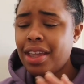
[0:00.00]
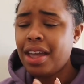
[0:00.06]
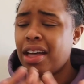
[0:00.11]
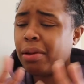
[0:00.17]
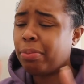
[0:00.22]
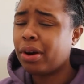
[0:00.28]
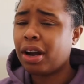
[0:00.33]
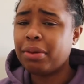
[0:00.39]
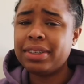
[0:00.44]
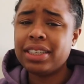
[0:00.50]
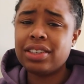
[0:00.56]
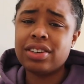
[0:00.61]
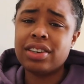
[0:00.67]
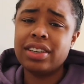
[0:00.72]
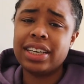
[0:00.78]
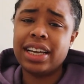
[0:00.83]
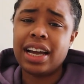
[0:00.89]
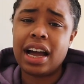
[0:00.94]
I'll probably
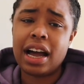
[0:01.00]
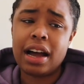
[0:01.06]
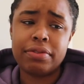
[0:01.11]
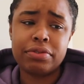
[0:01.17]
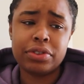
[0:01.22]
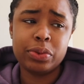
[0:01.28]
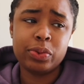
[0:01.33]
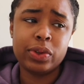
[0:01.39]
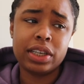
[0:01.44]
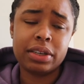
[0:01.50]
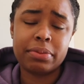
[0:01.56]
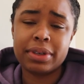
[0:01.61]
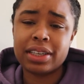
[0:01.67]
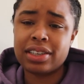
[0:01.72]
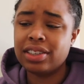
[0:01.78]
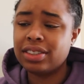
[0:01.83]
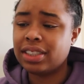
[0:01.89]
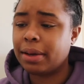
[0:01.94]
look on it after work
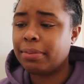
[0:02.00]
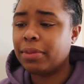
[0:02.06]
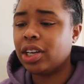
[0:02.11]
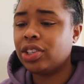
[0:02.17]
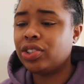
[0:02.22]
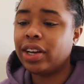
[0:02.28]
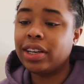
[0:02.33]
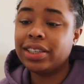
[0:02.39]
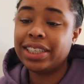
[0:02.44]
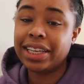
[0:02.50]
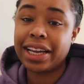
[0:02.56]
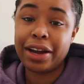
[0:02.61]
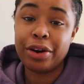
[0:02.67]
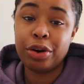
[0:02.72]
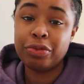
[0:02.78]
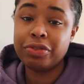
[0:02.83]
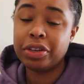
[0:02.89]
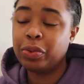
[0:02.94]
because I'm not trying to
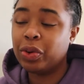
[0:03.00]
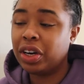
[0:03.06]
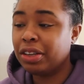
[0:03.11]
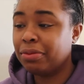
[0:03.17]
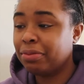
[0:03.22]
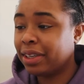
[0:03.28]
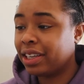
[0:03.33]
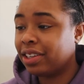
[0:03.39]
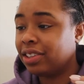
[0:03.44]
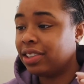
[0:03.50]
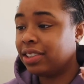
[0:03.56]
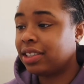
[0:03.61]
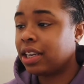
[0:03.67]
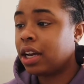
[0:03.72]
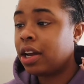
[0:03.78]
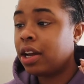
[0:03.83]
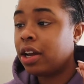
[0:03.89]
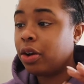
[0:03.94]
get overwhelmed, because